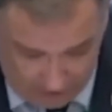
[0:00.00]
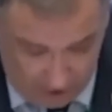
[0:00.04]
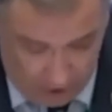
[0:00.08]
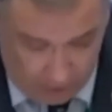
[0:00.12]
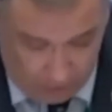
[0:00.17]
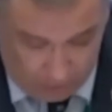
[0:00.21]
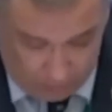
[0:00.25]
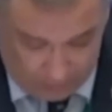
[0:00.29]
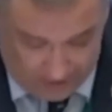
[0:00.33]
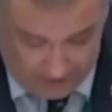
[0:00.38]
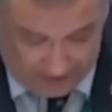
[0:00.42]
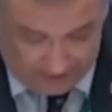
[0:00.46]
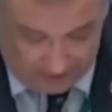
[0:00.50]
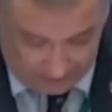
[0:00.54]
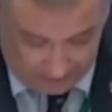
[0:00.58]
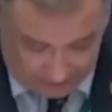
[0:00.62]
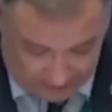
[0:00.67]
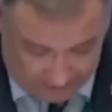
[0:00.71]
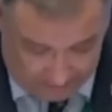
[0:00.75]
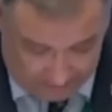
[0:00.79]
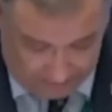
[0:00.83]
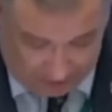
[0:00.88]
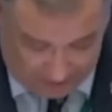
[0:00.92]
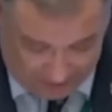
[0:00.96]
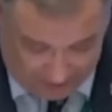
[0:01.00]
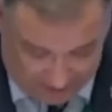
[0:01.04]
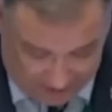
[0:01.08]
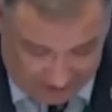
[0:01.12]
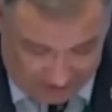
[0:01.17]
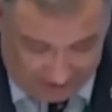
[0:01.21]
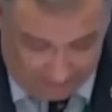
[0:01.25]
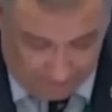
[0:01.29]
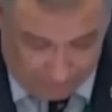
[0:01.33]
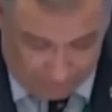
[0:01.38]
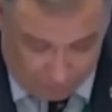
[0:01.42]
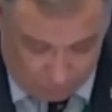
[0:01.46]
We can lead by
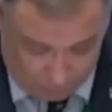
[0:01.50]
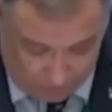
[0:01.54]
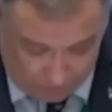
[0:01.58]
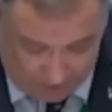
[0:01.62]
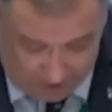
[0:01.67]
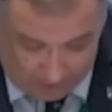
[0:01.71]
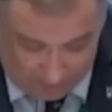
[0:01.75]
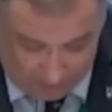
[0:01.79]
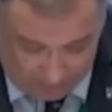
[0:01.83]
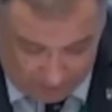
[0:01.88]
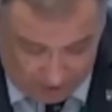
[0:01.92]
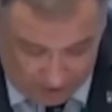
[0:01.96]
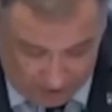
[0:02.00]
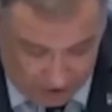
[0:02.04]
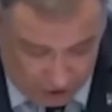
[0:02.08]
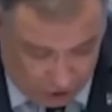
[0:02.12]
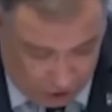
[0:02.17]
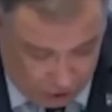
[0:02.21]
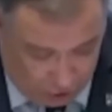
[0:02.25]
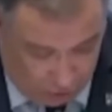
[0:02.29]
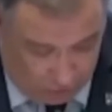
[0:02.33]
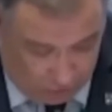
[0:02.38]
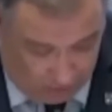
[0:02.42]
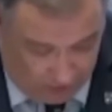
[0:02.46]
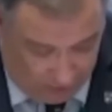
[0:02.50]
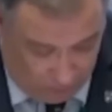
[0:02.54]
example now by ensuring